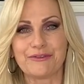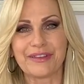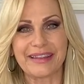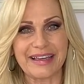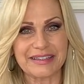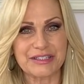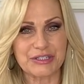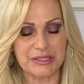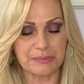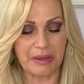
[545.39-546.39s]
And that's
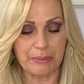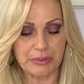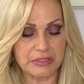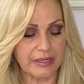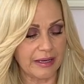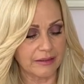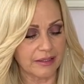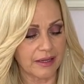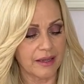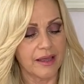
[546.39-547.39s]
just my
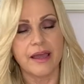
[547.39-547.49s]
personality.